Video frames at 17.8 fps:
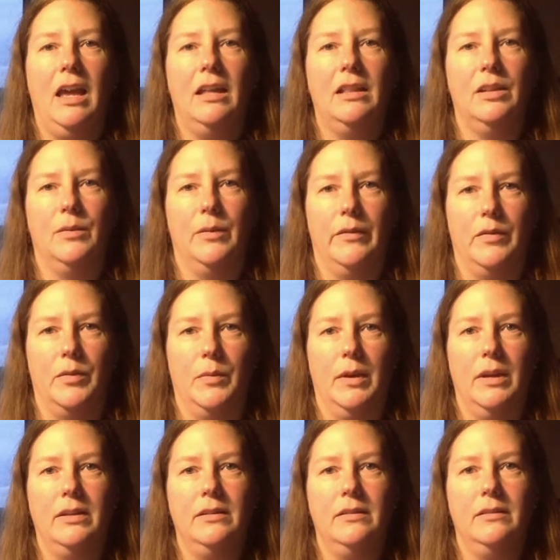Hello
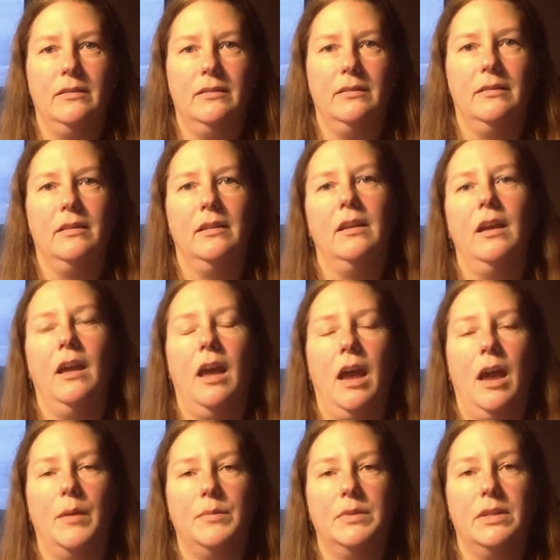everyone,
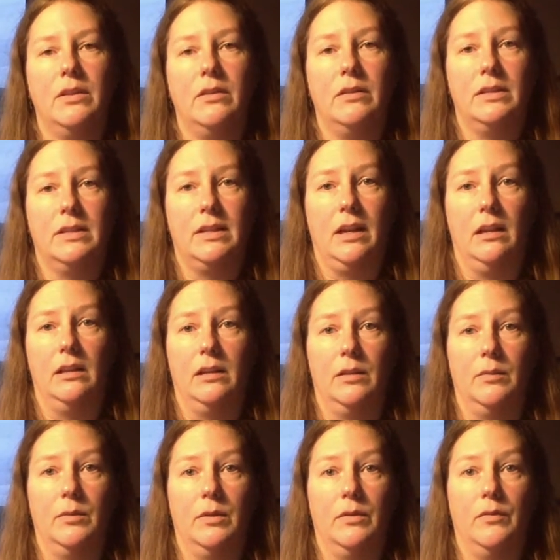I'm Sarah
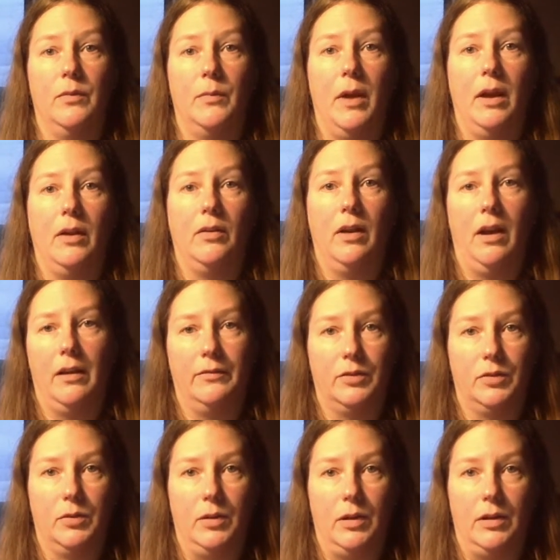Scully with Vermont
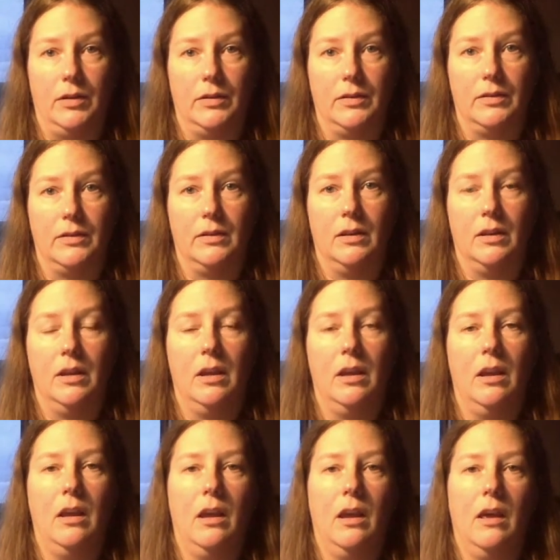Craft Tours.
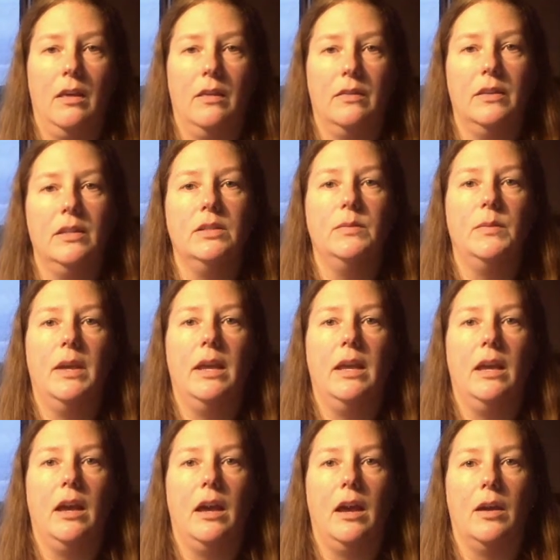This
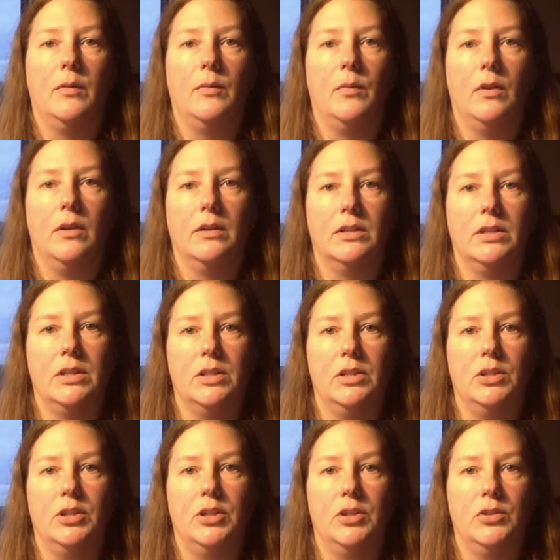week I
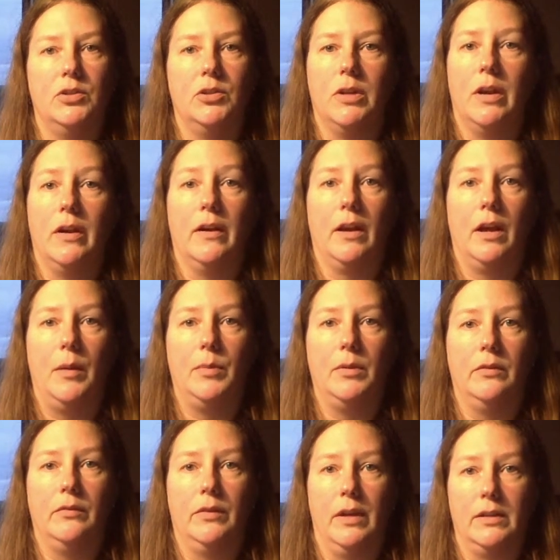wanted to share a
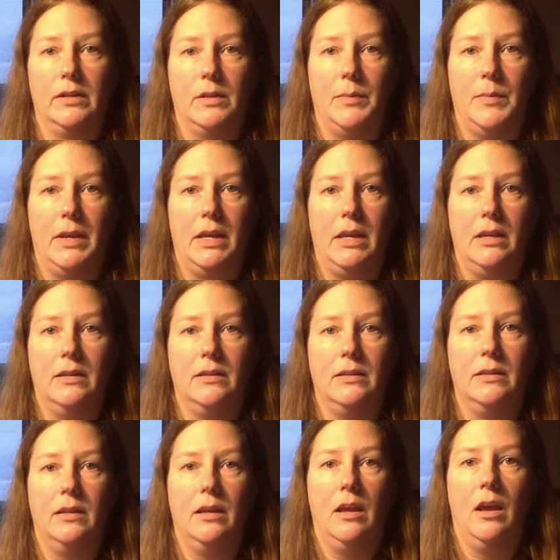couple of
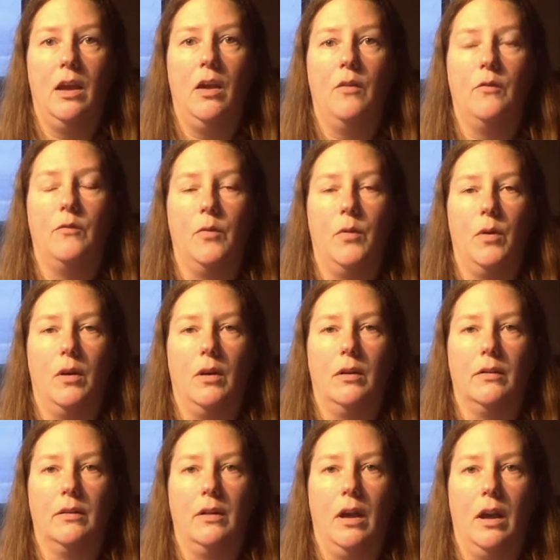recipes
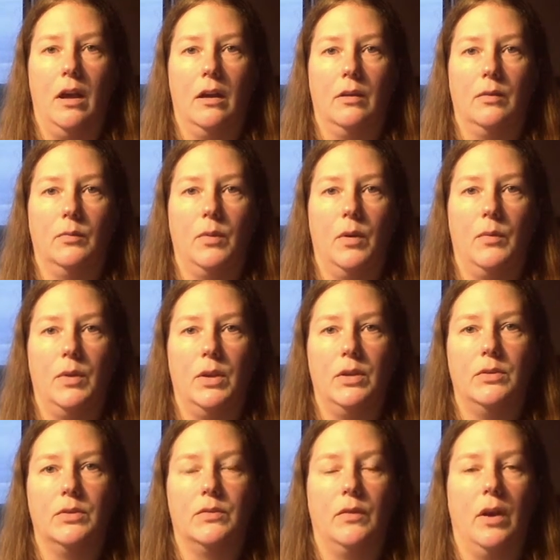for uh, what we
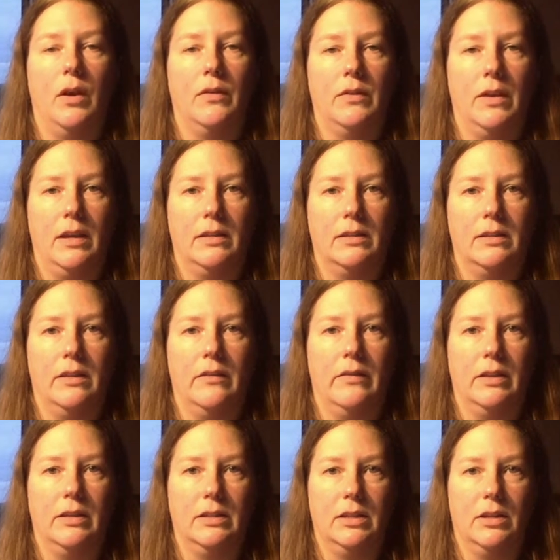use for our
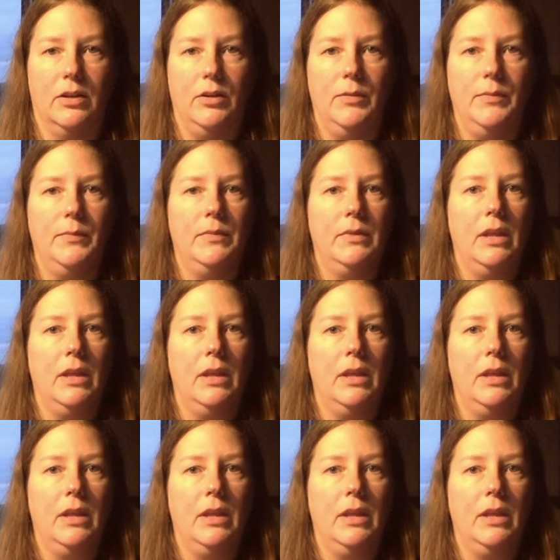Thanksgiving dinner,